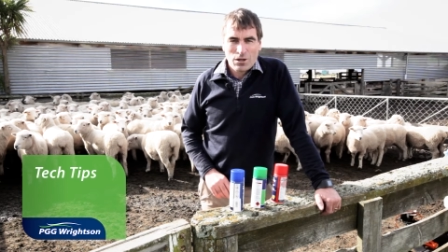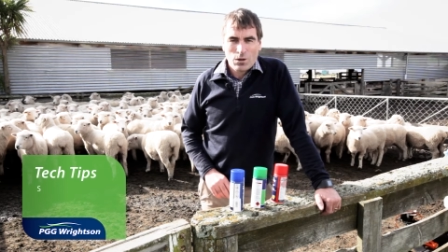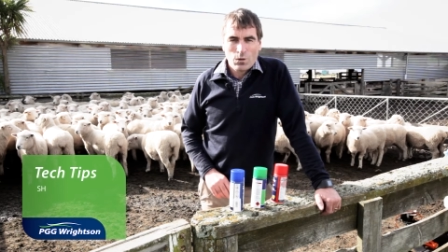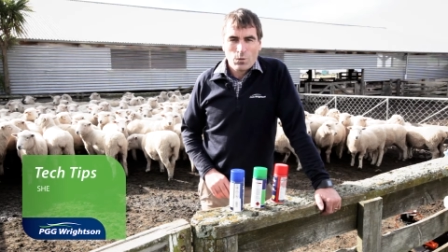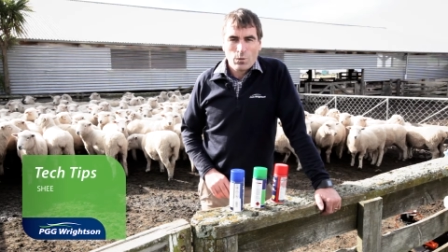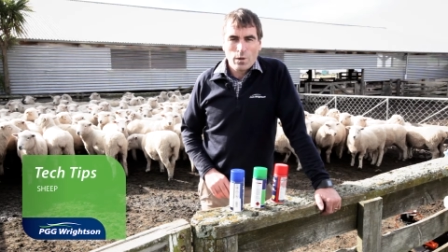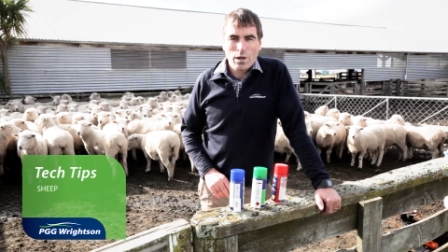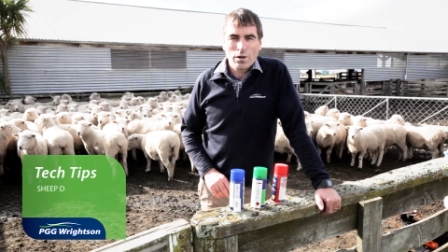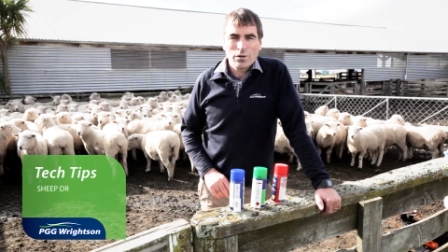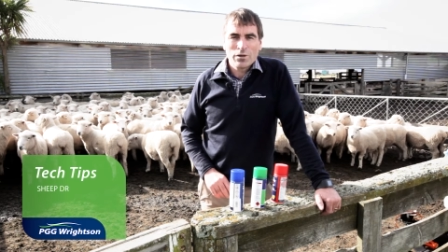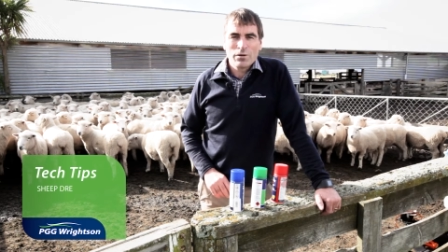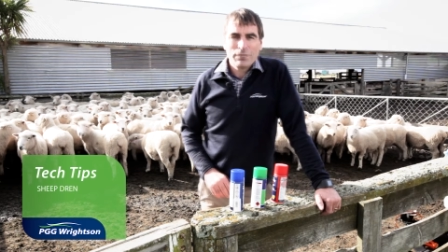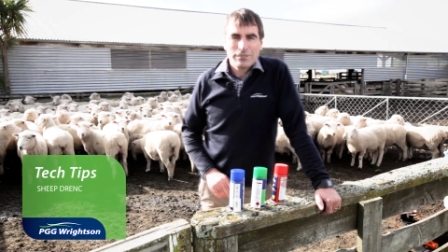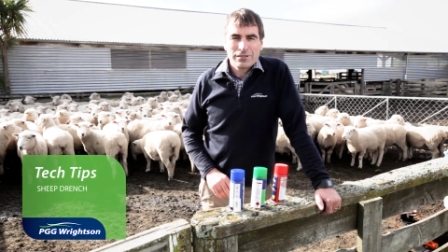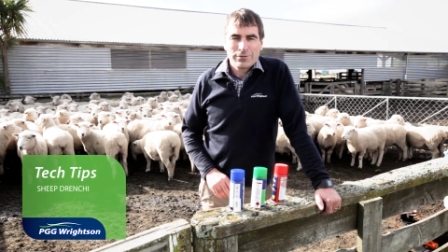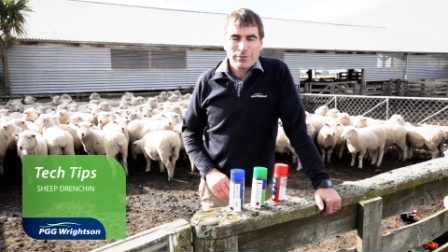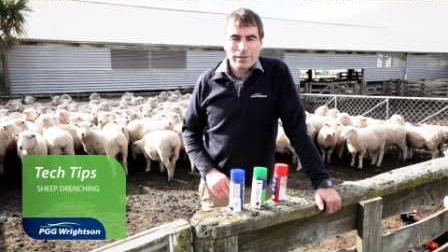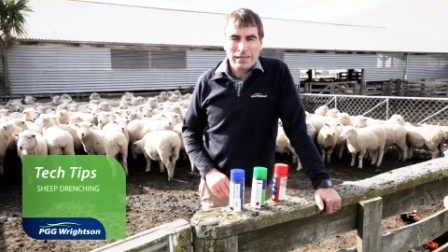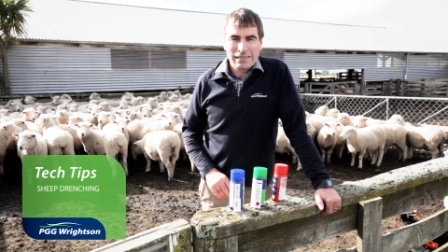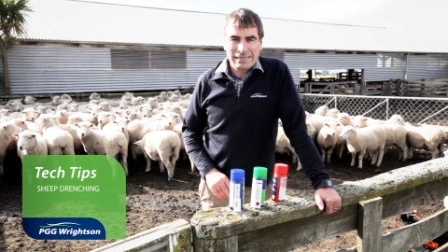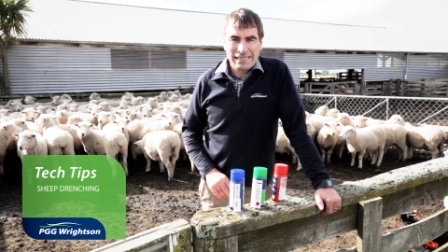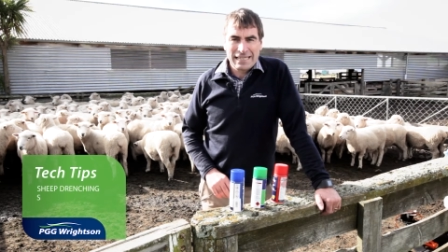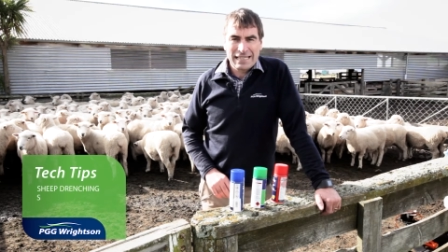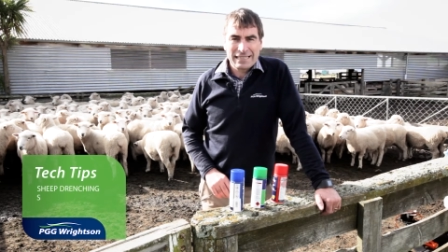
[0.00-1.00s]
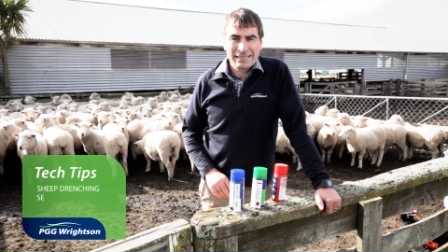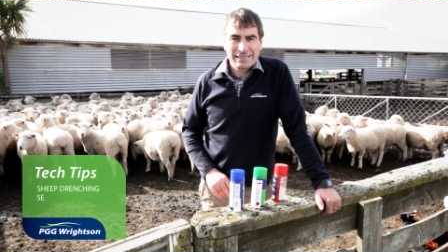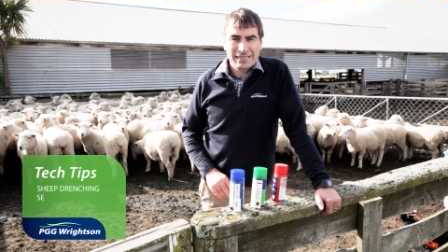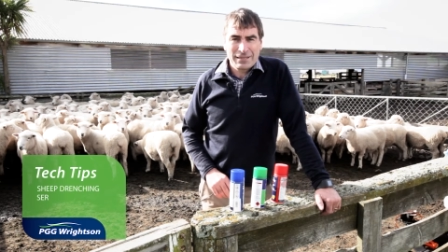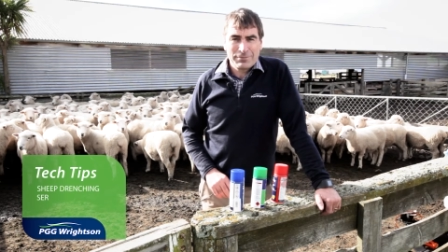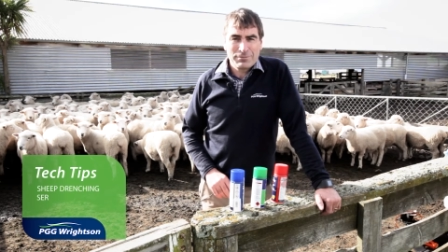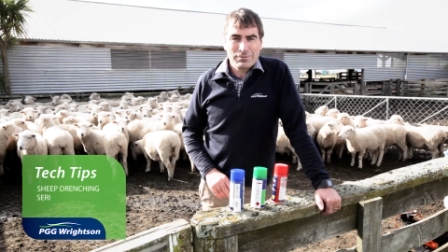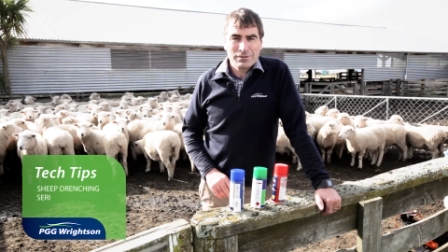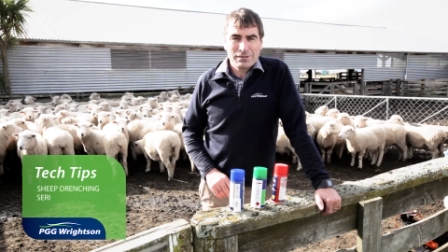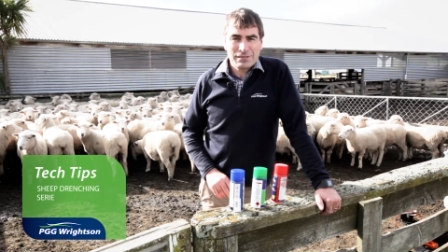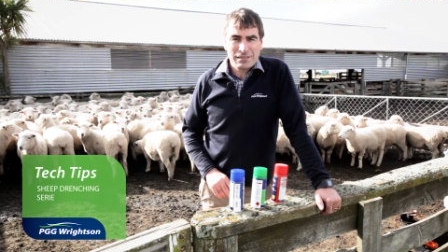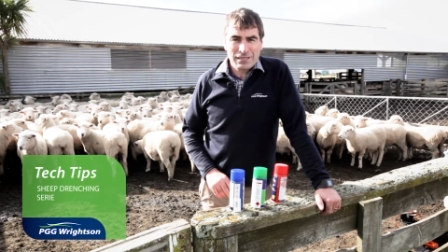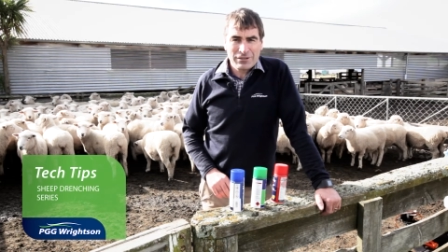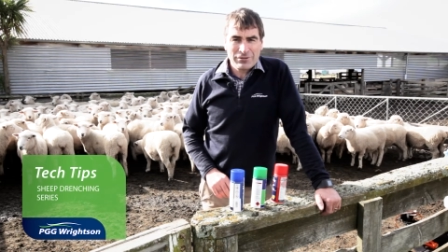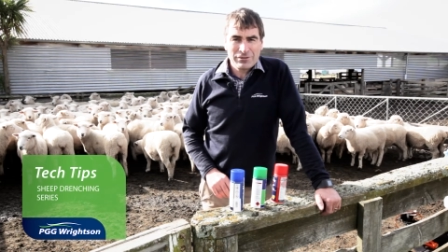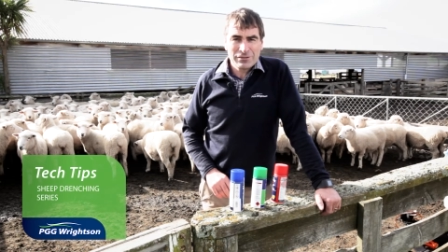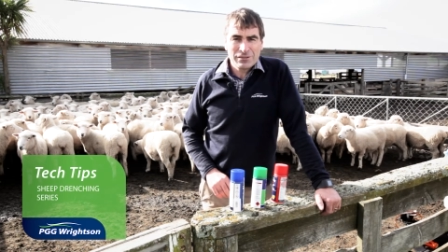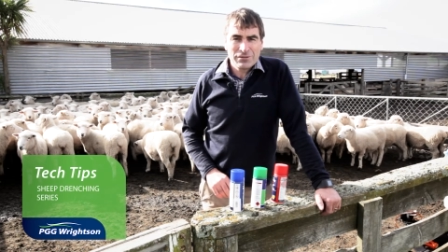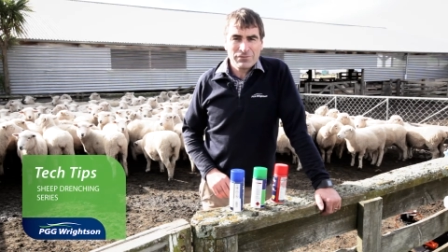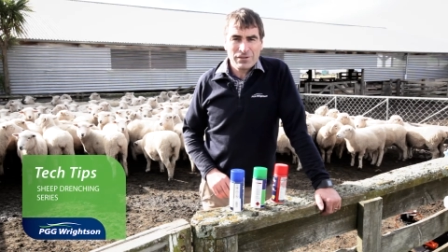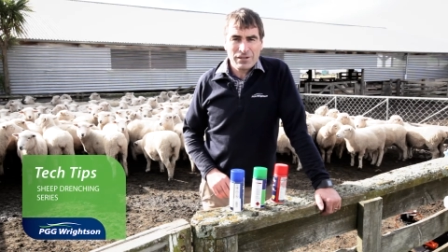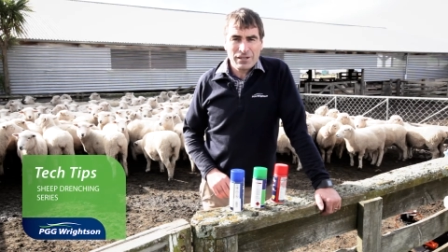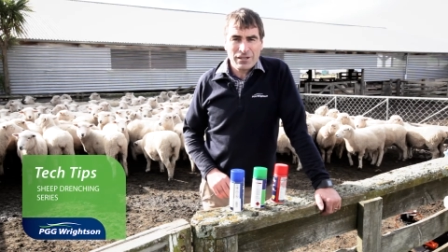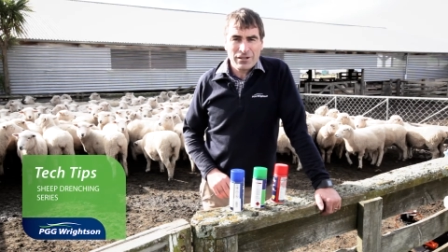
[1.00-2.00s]
Welcome to our Tech Tip series
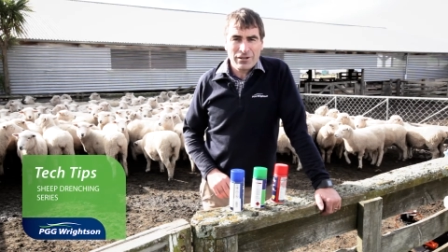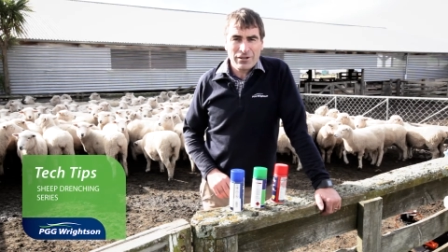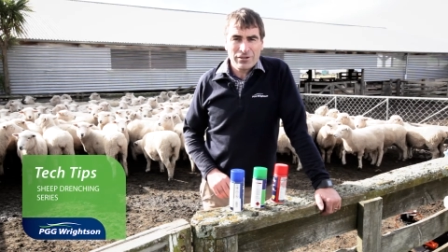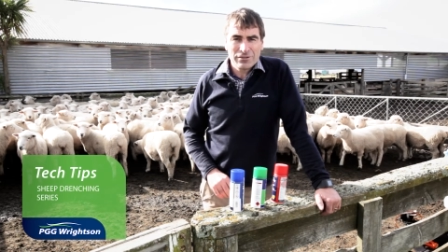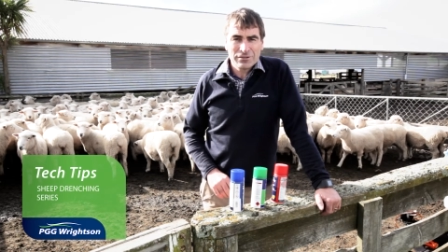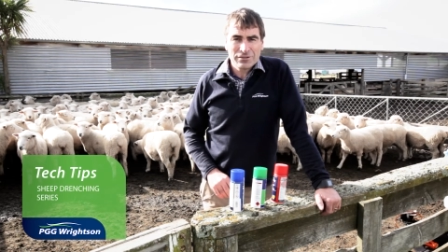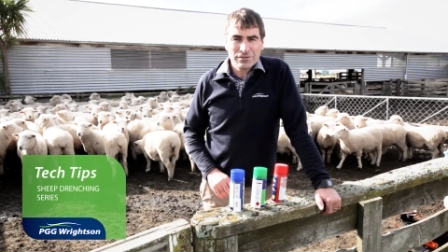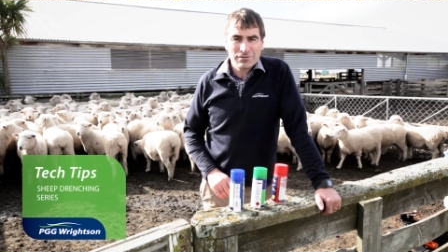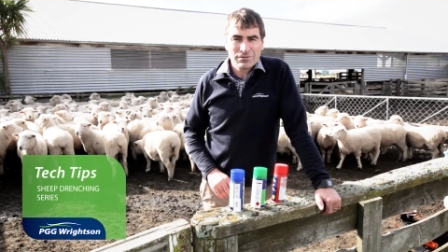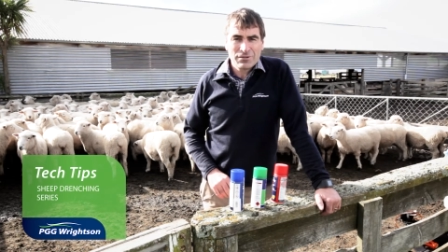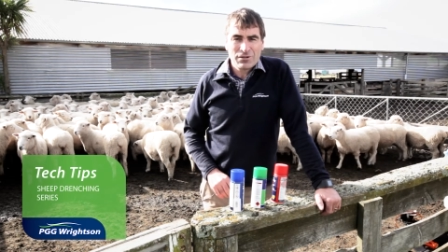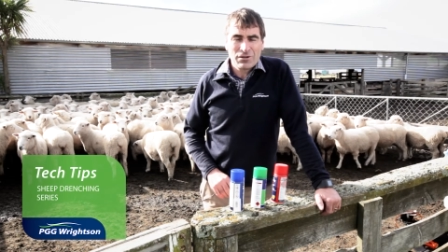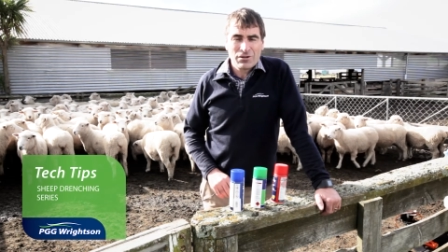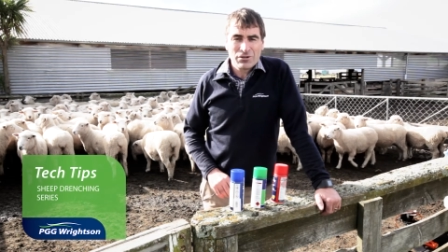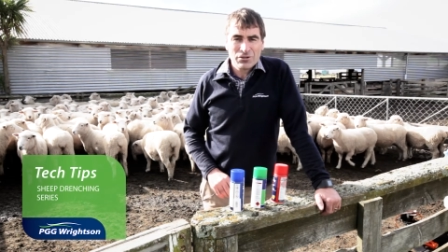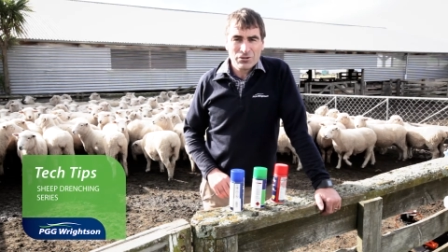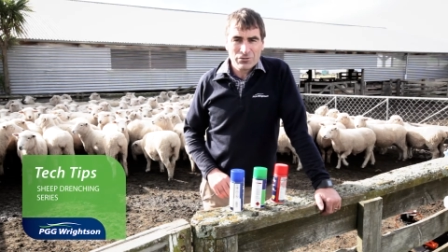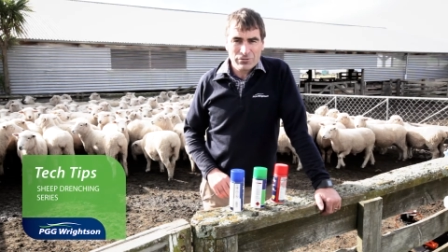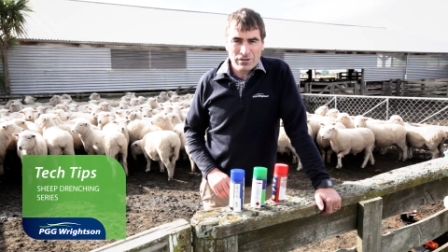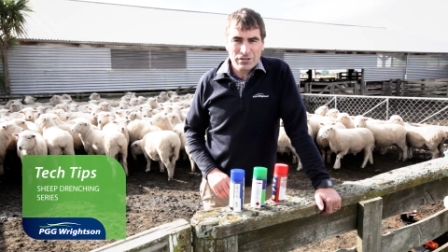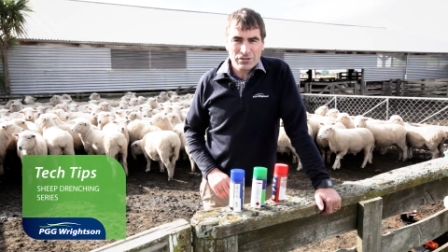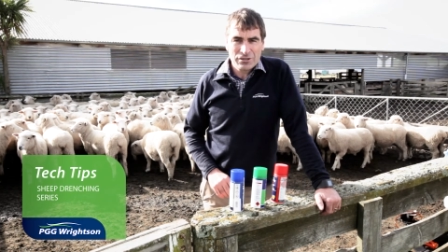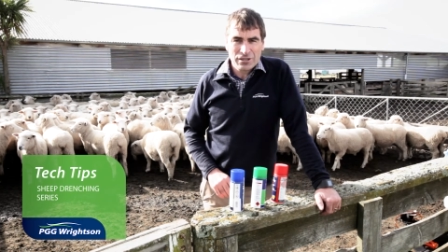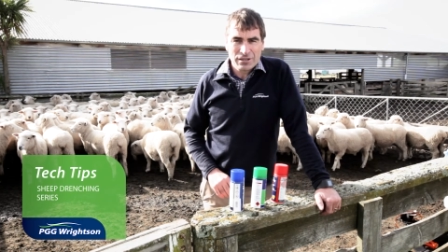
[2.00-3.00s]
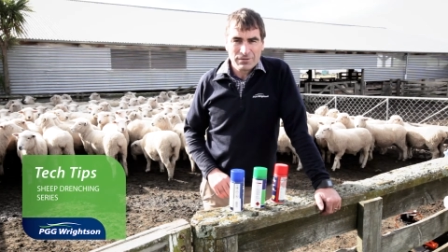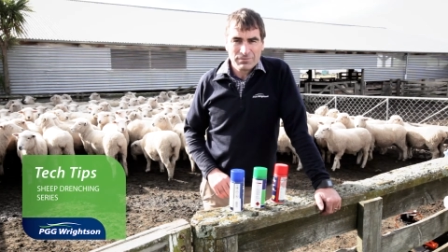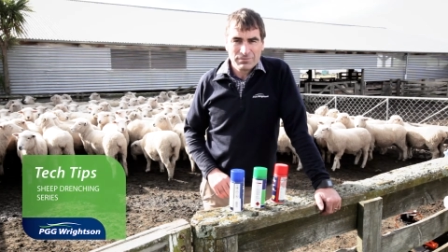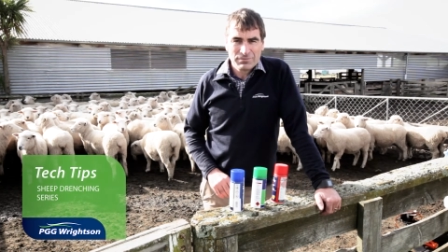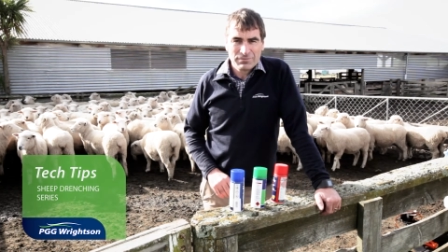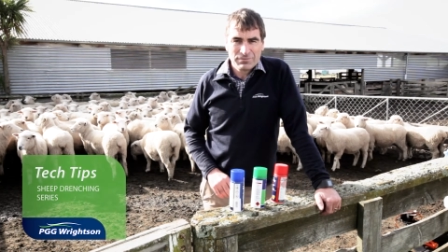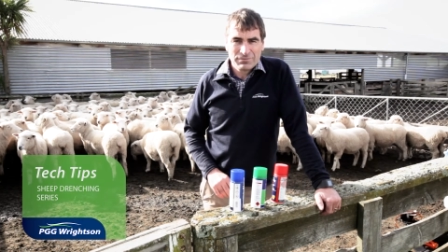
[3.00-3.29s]
of videos on drenching.